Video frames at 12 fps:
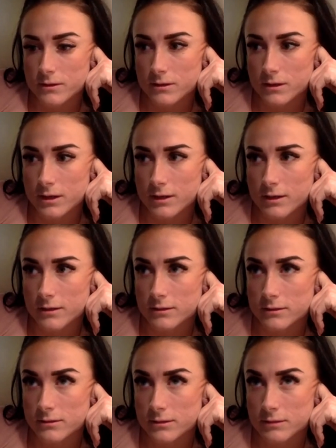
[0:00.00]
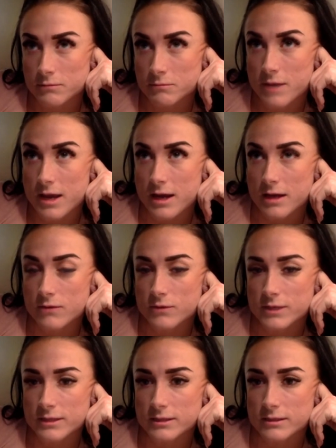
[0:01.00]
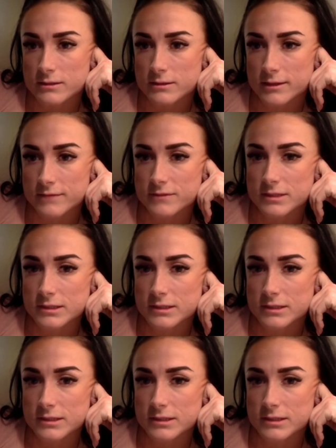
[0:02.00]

uh, May, we lived